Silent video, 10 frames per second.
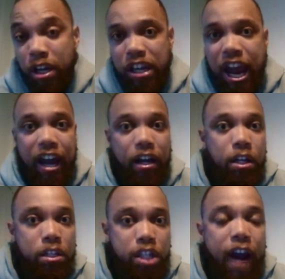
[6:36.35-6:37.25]
Yeah,
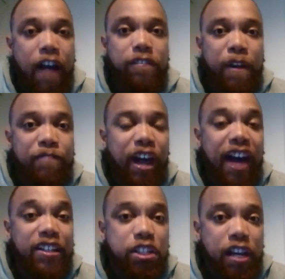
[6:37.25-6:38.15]
J.R. Smith looked
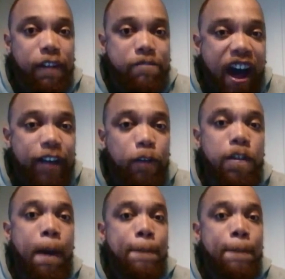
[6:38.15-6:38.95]
like shit in the finals,